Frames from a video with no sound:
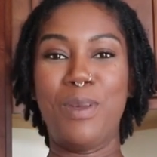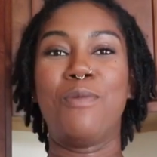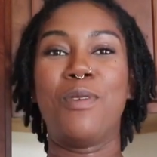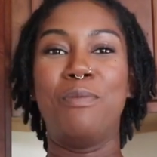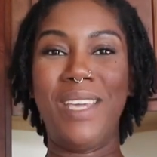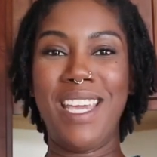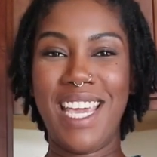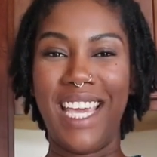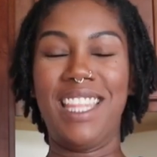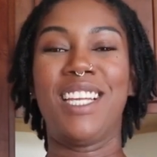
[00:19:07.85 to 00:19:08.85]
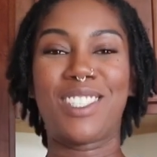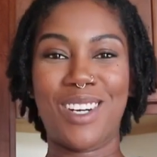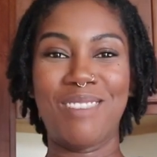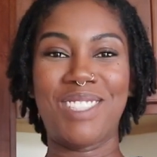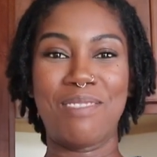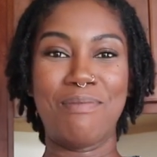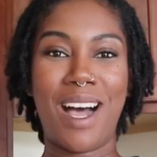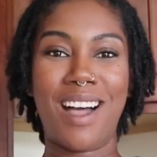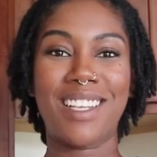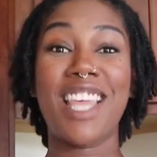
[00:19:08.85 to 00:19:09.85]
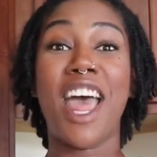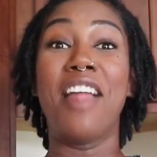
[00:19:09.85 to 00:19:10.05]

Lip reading: It will be in the description box.